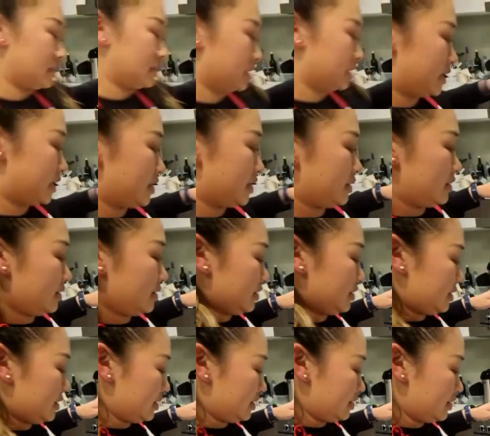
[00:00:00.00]
actually
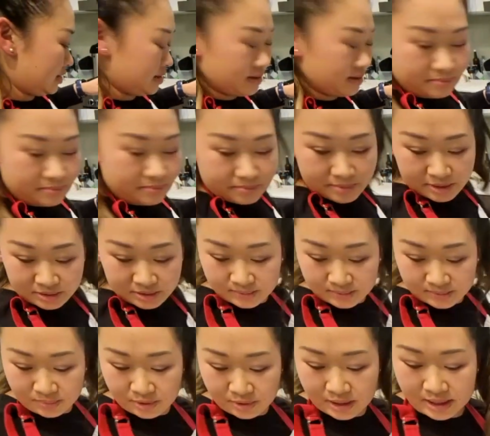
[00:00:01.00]

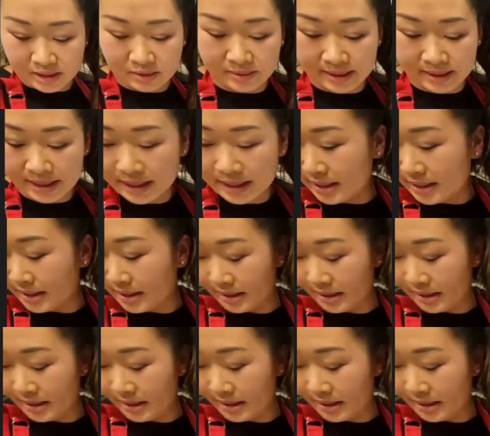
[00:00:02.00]
melted pretty quick,